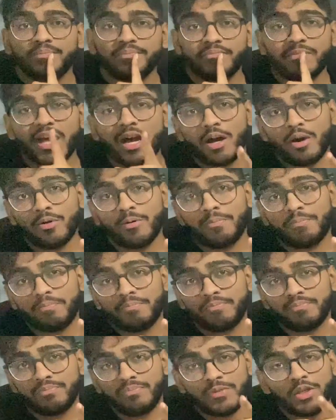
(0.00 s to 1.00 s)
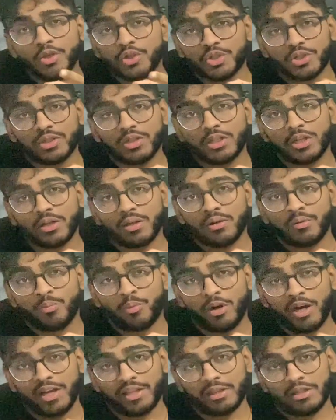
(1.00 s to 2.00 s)
Now, you should know
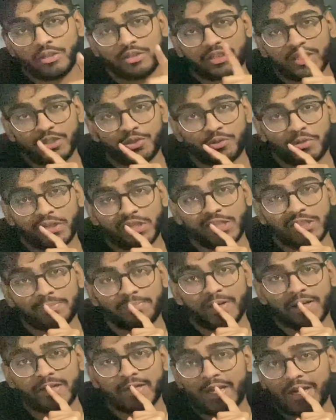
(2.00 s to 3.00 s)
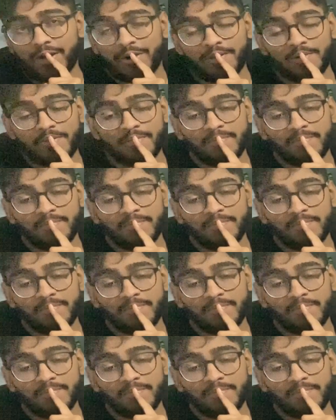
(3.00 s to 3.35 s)
what ethnocentric is by now.